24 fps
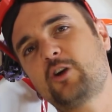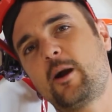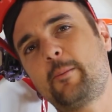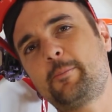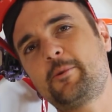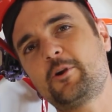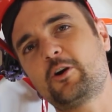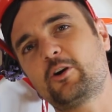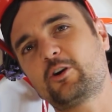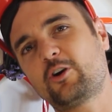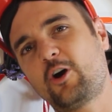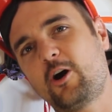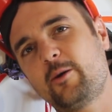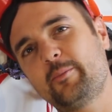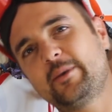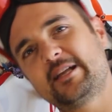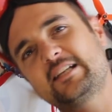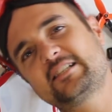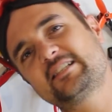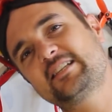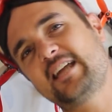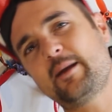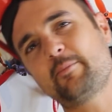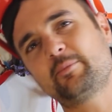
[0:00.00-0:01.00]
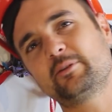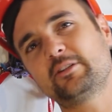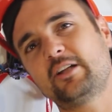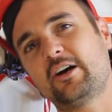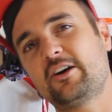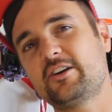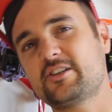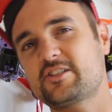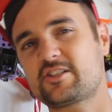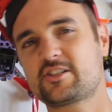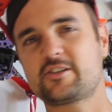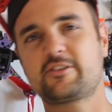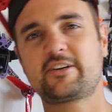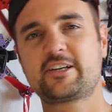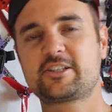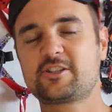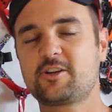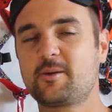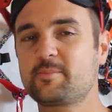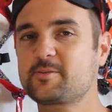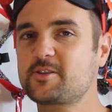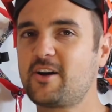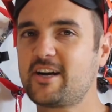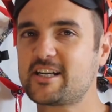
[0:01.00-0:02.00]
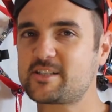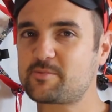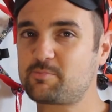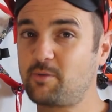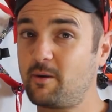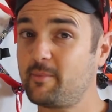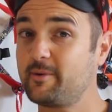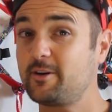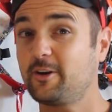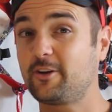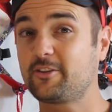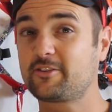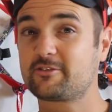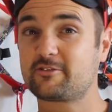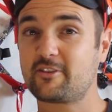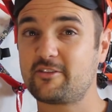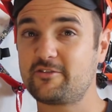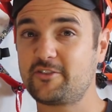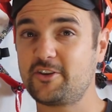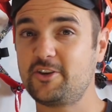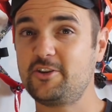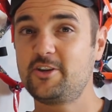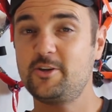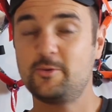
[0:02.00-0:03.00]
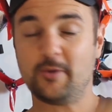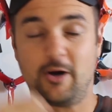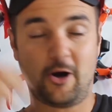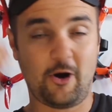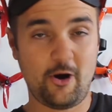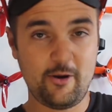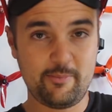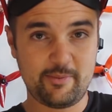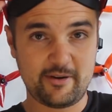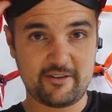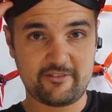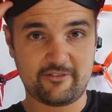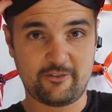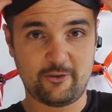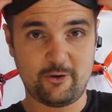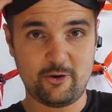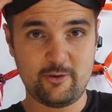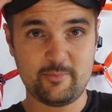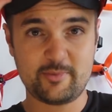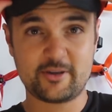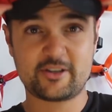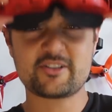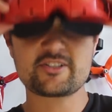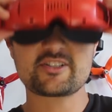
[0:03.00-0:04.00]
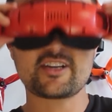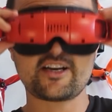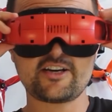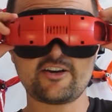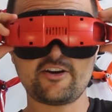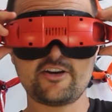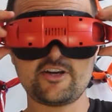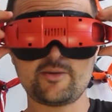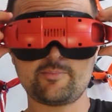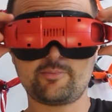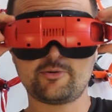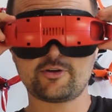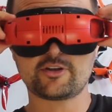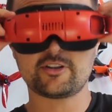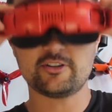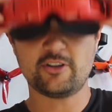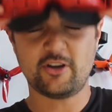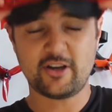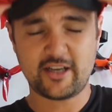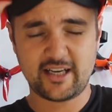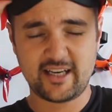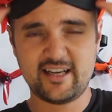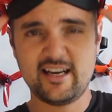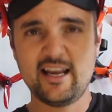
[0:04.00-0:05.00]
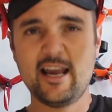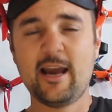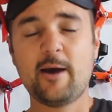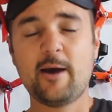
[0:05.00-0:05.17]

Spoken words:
Drop your comments down below. Sorry, Topsky, it's probably not the review you were hoping for because I know you put a lot in.